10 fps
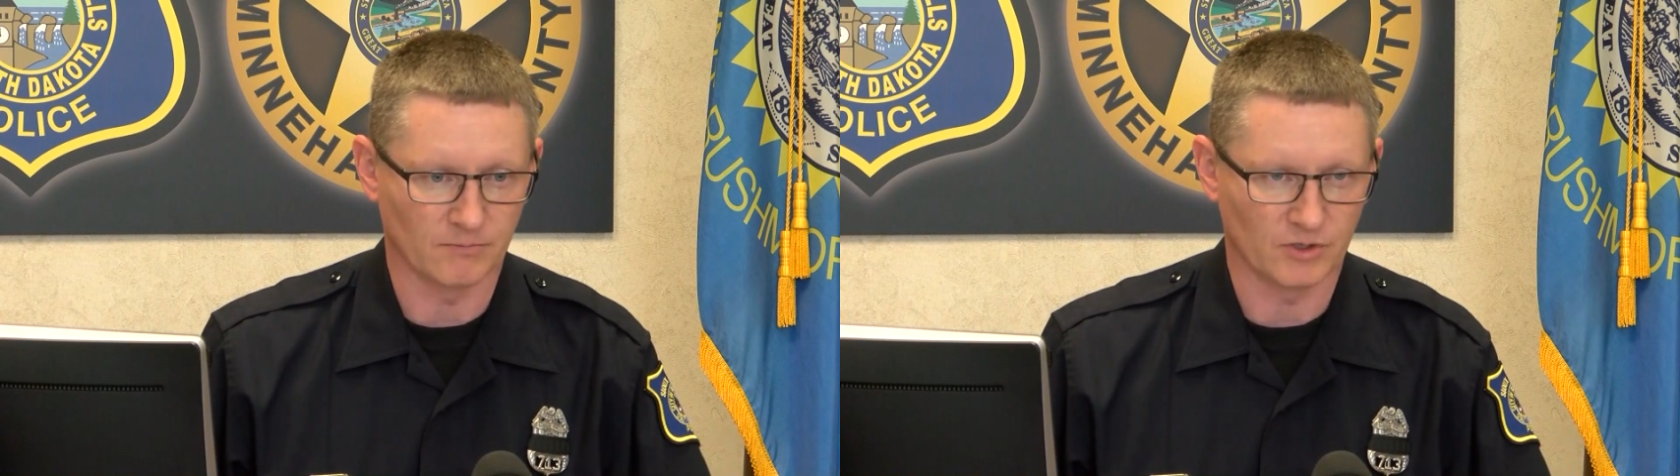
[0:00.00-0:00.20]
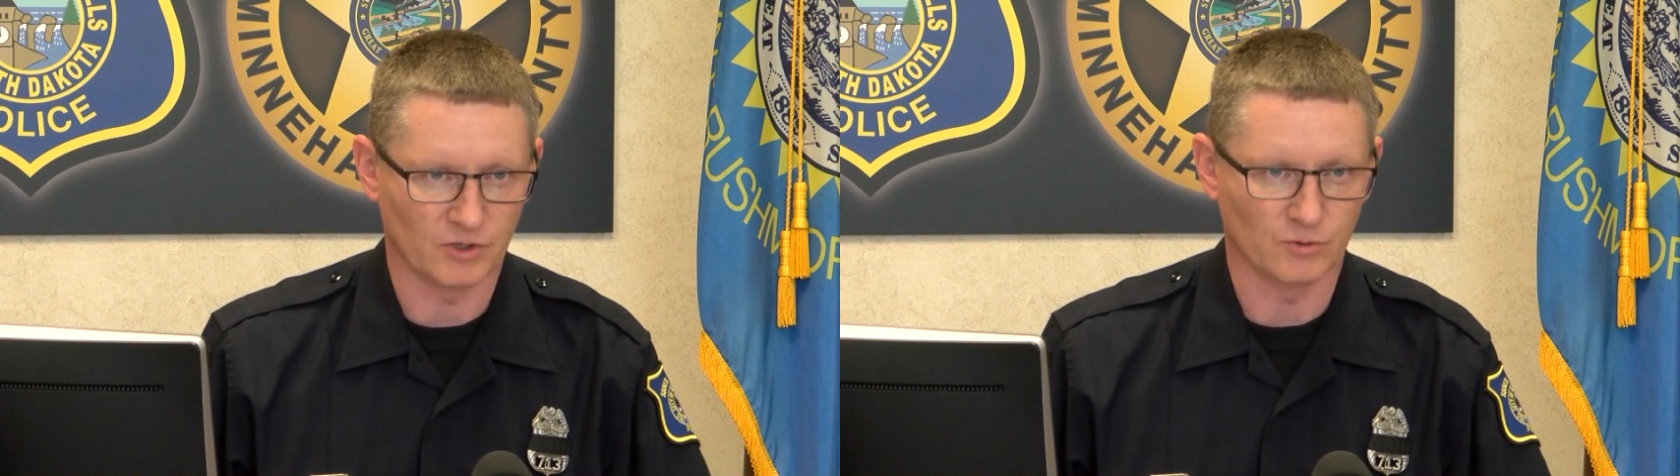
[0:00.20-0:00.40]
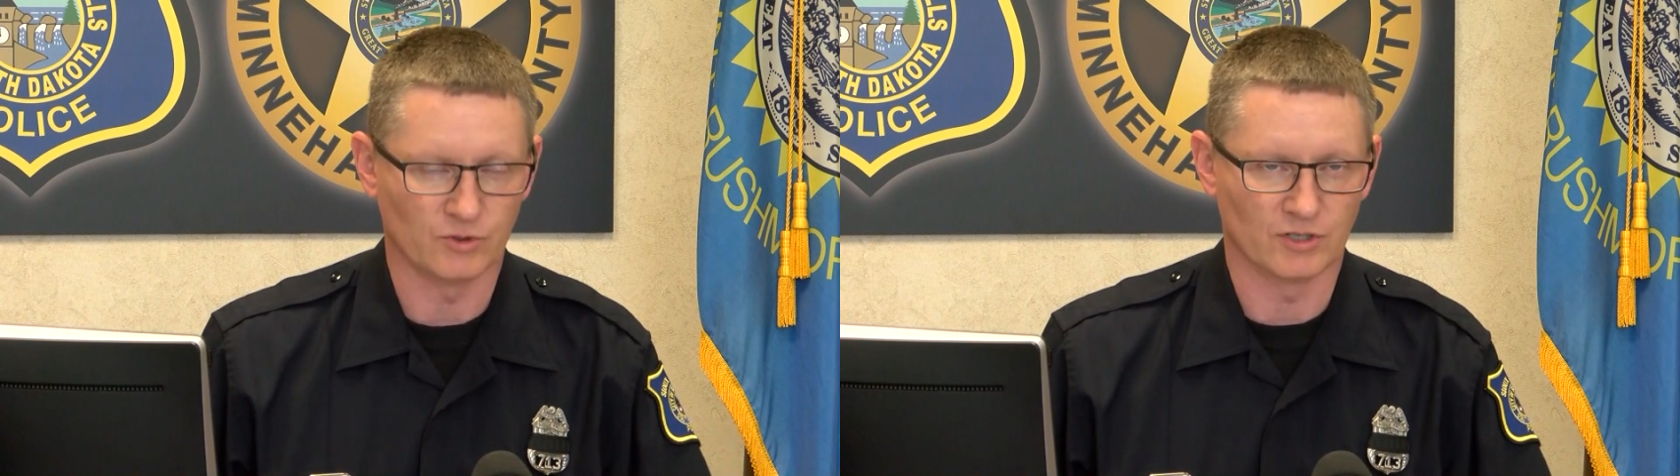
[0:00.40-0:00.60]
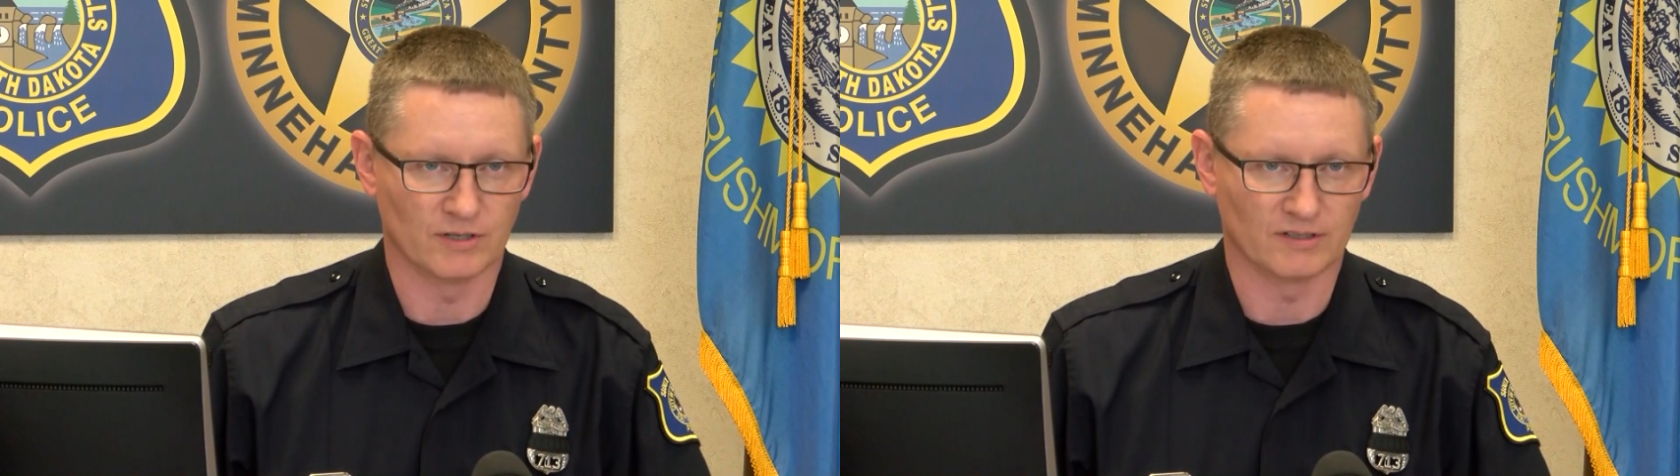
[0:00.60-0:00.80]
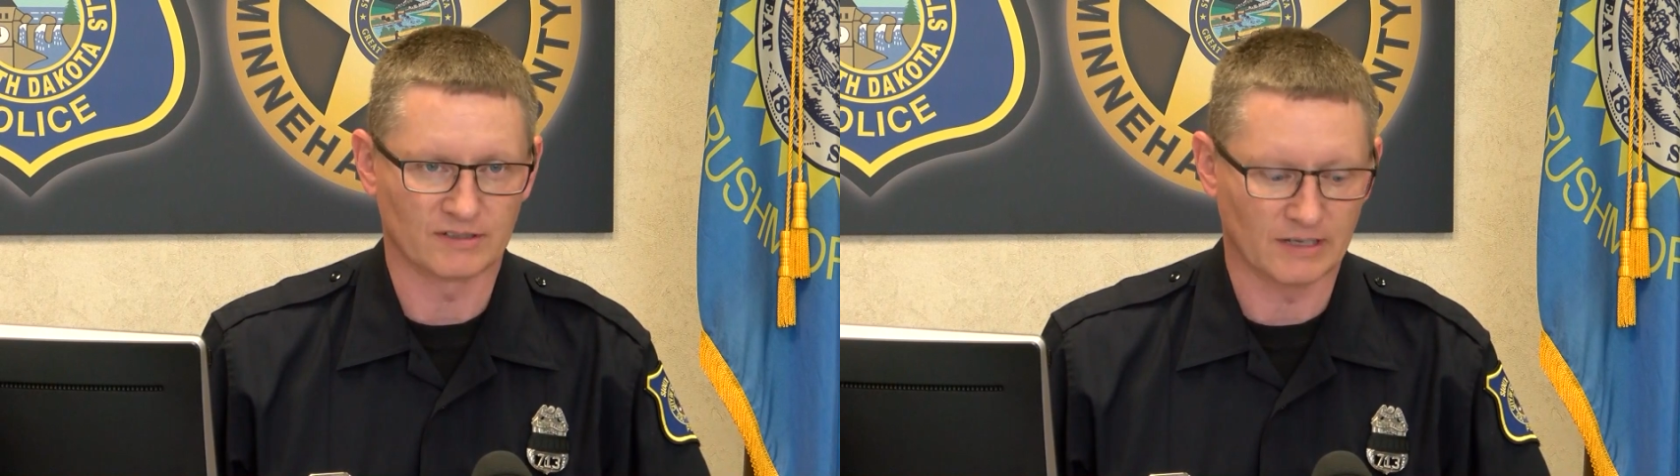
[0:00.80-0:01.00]
huge in
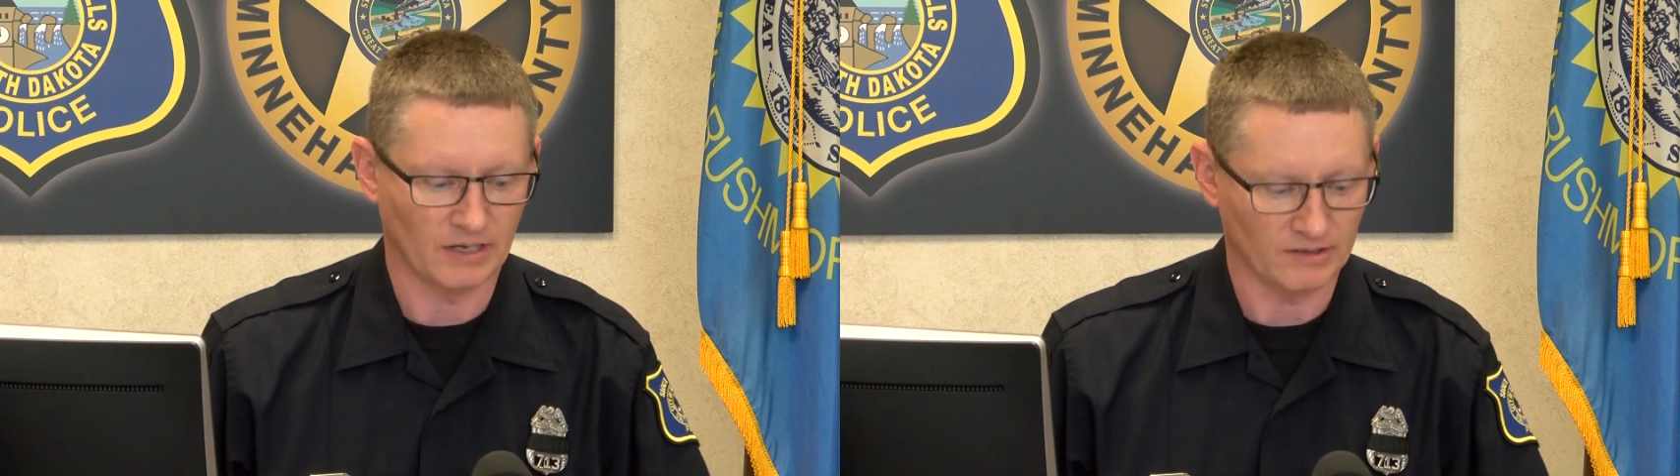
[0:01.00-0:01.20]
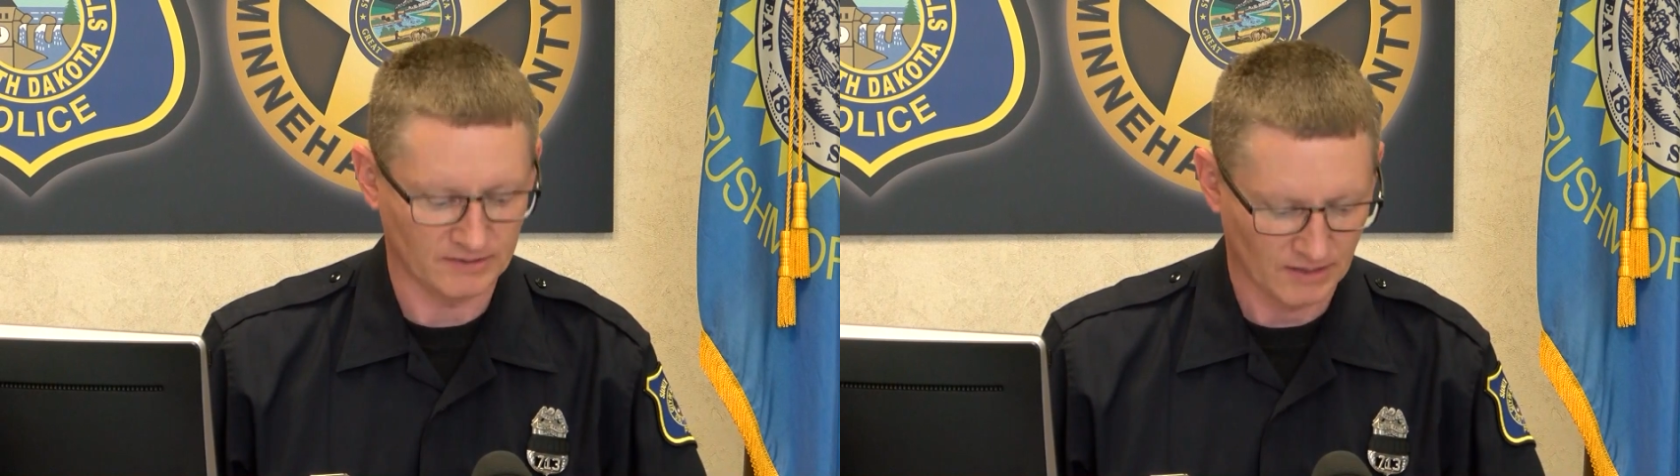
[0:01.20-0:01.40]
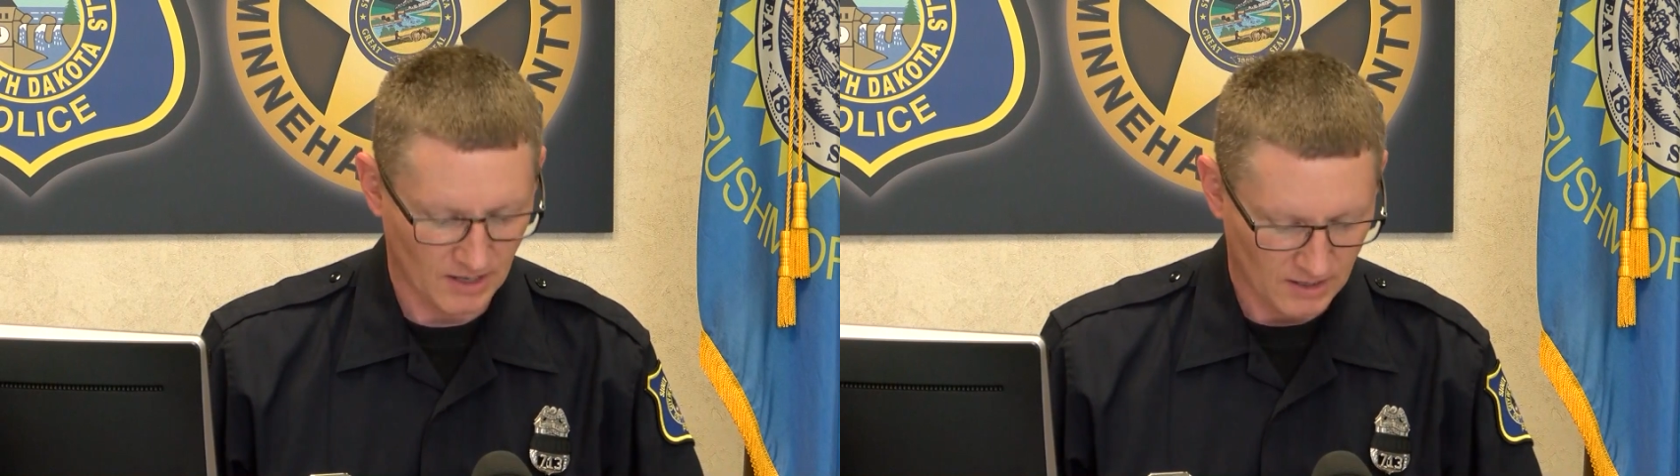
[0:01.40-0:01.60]
this case.